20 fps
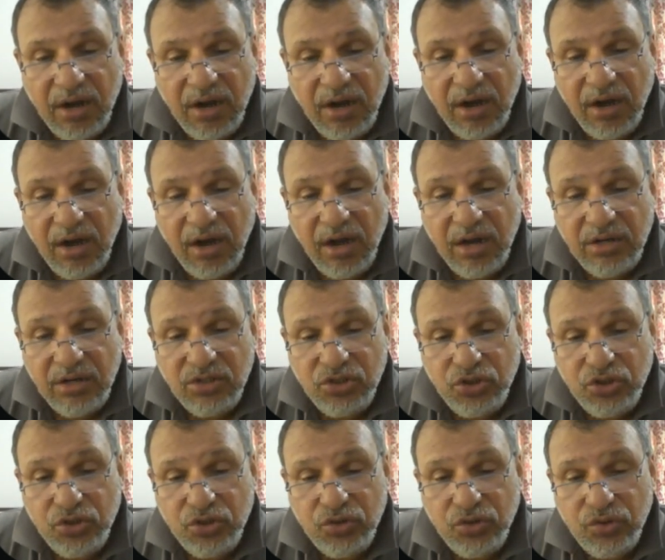
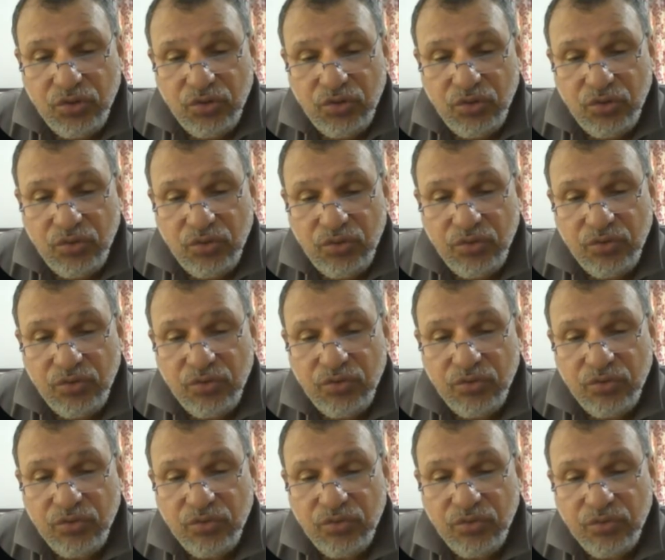R2
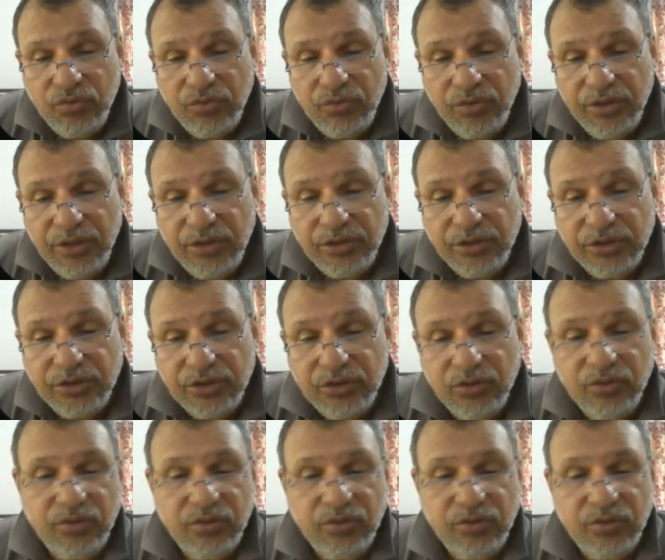is,